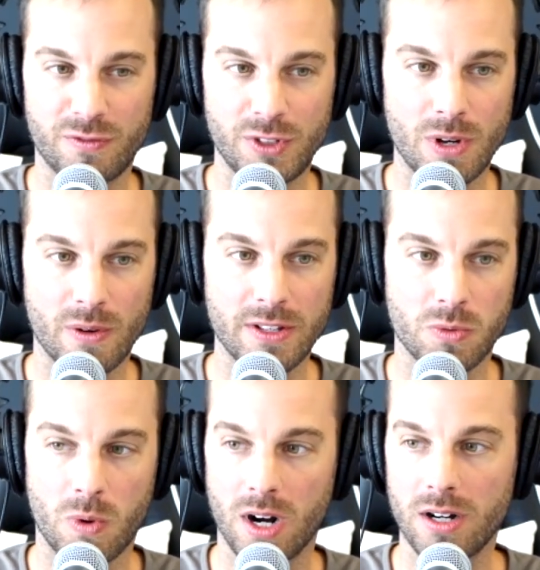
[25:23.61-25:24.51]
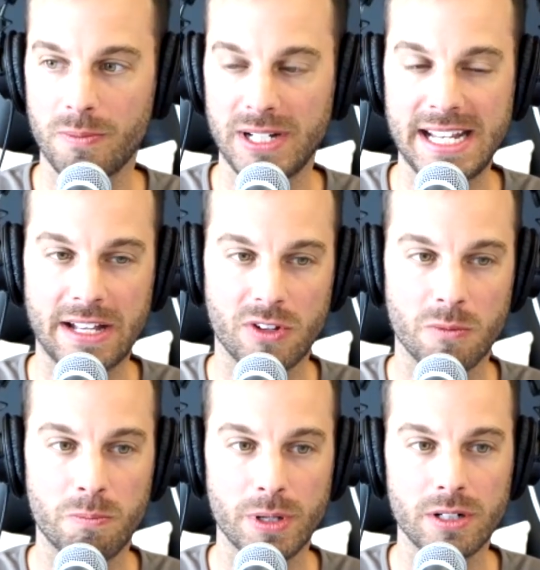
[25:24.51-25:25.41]
you know his work, but he mm-hmm. has a
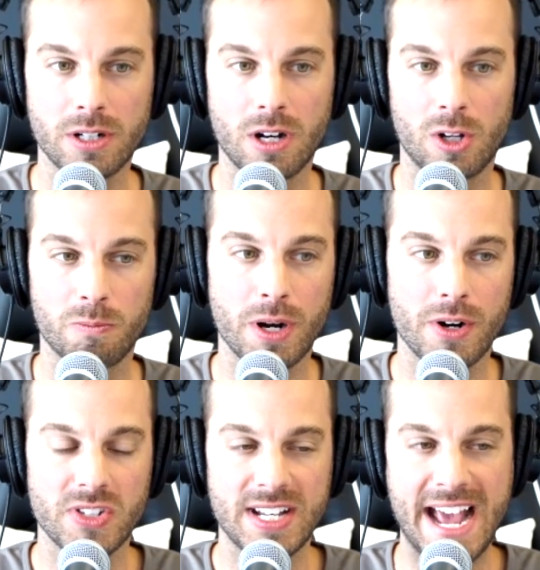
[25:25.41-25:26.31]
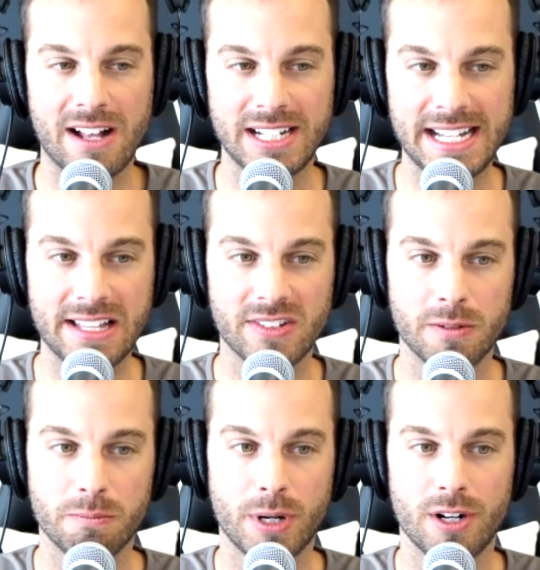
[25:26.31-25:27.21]
book called Personality
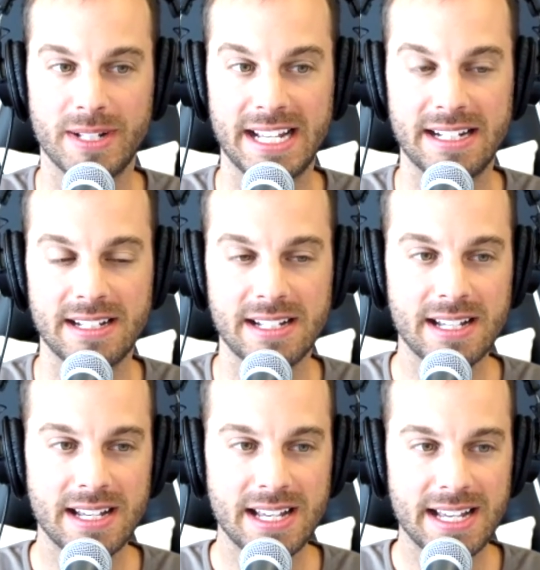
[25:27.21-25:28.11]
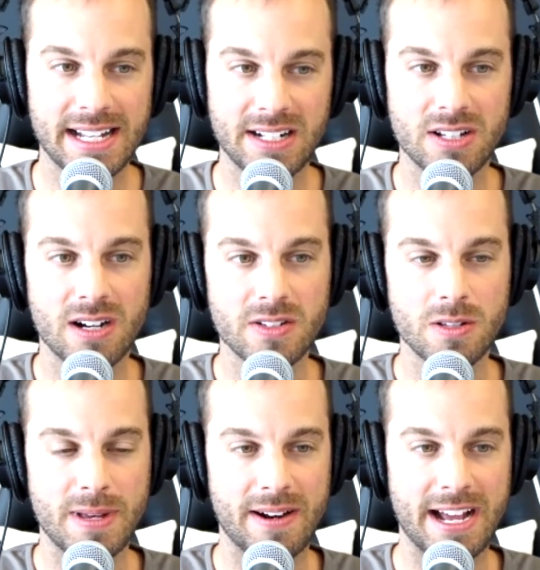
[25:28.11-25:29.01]
Isn't Permanent. And he mm. talks
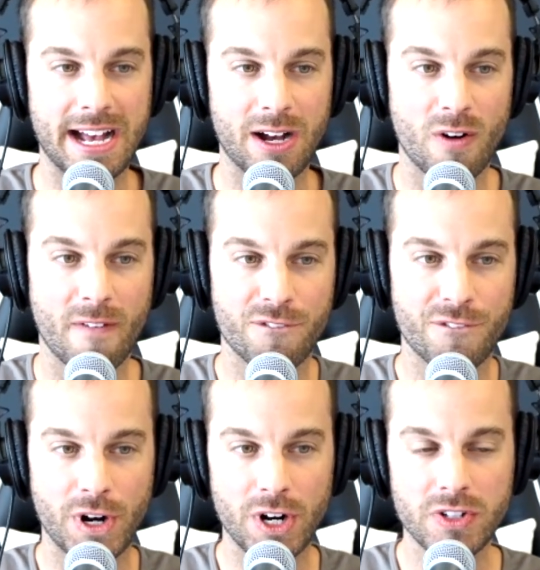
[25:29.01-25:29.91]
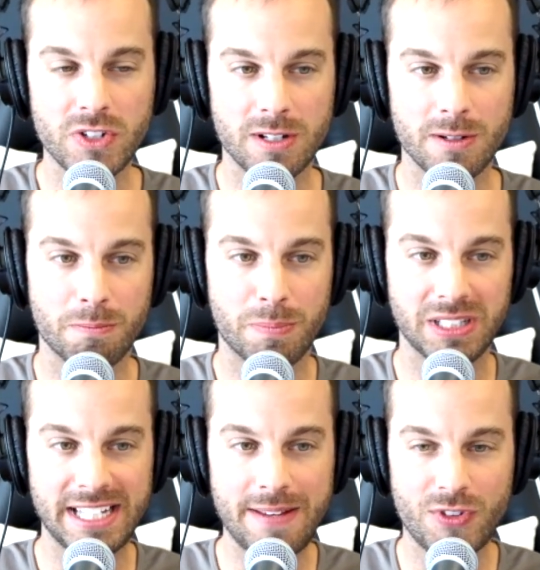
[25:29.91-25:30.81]
about how first
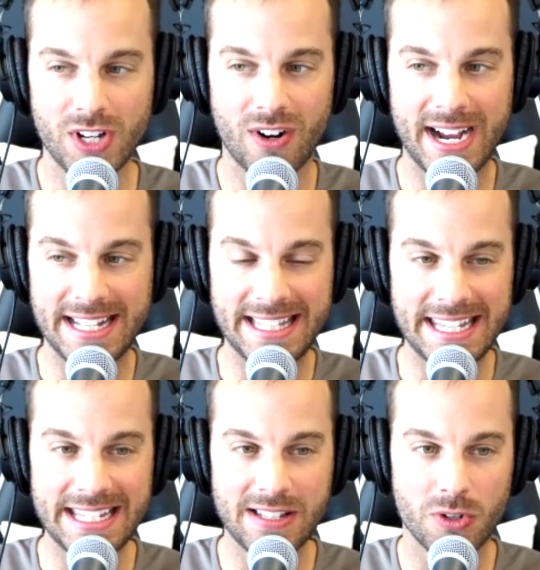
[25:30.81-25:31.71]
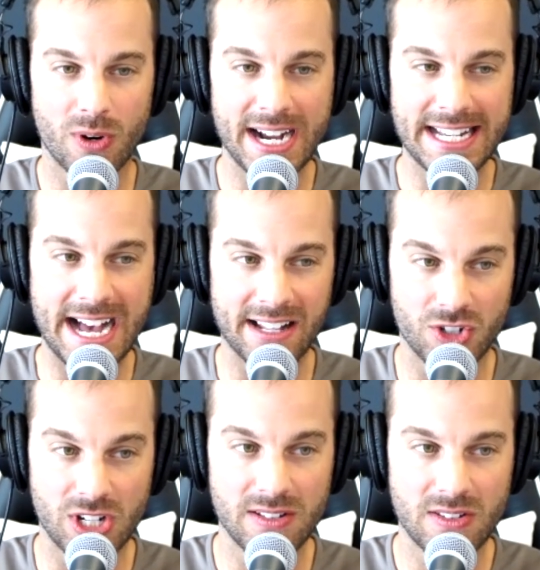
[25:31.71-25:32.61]
beliefs are ideas or
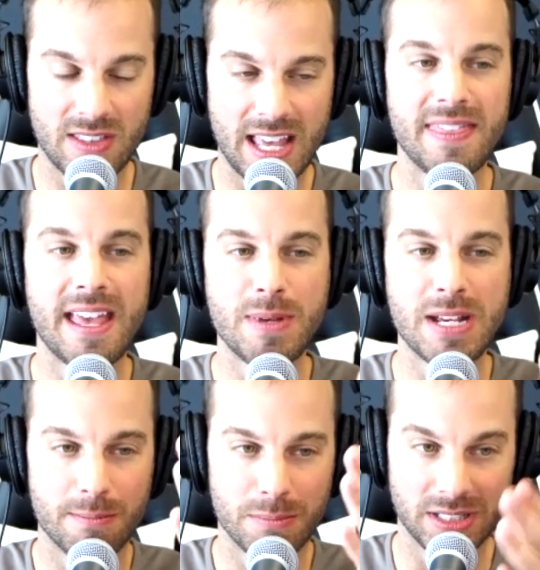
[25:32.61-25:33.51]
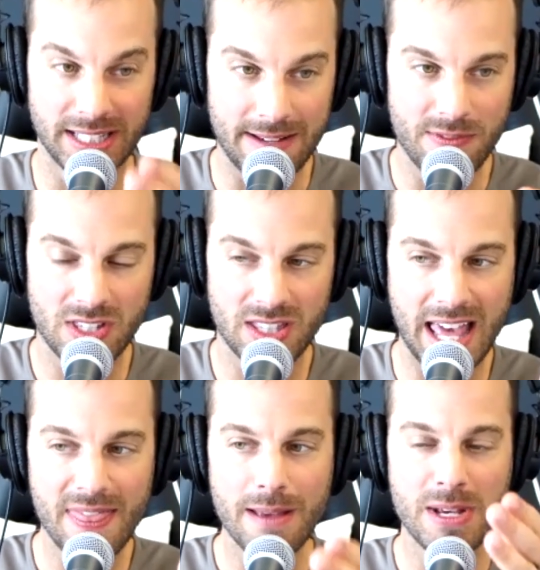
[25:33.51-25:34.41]
ideologies, then they become beliefs,
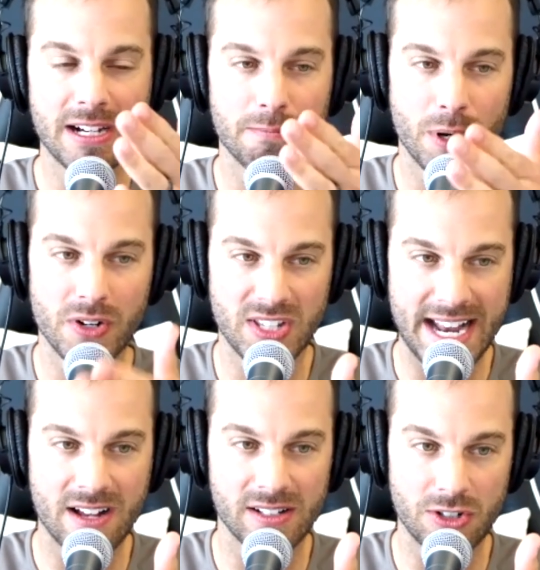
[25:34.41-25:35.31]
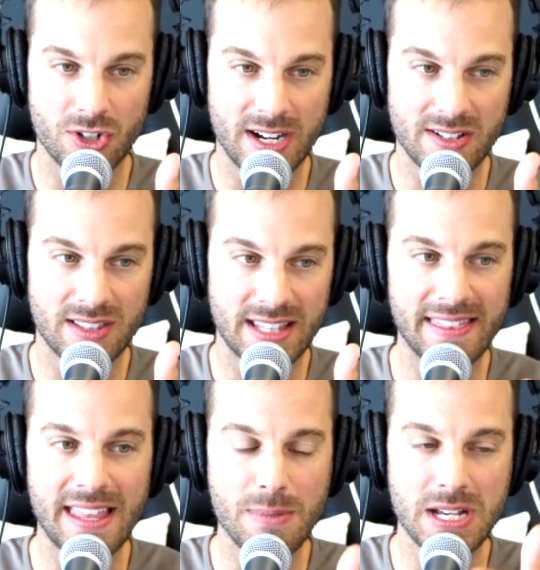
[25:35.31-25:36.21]
then they become personality traits,
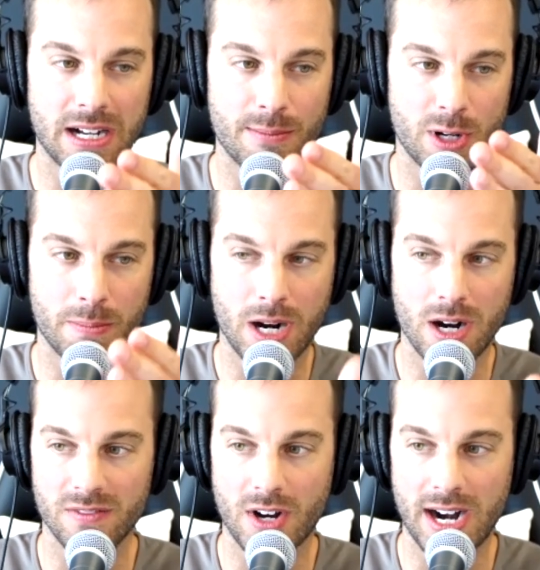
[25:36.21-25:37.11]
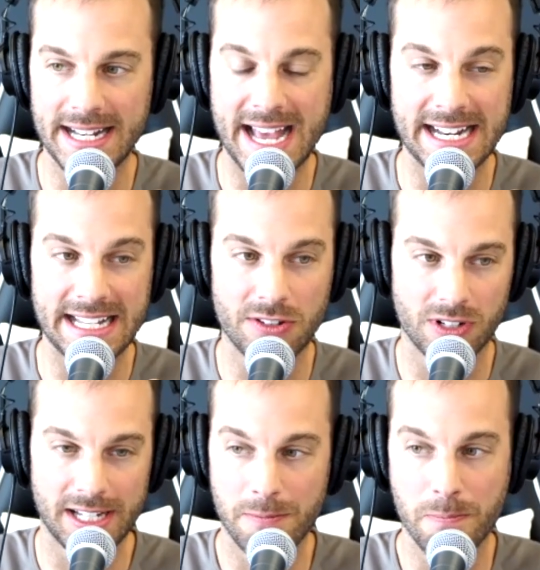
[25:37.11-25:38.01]
then they become a part of our identities or
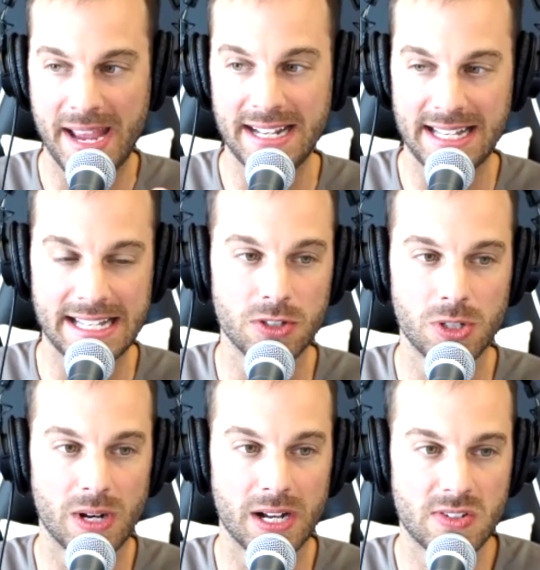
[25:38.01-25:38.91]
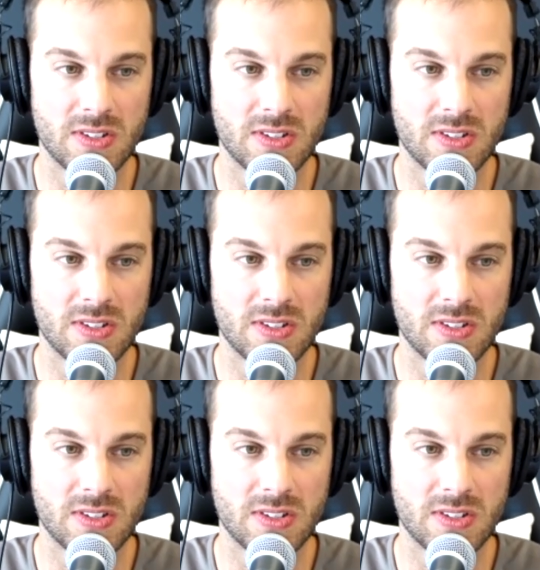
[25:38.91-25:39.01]
like baked into us.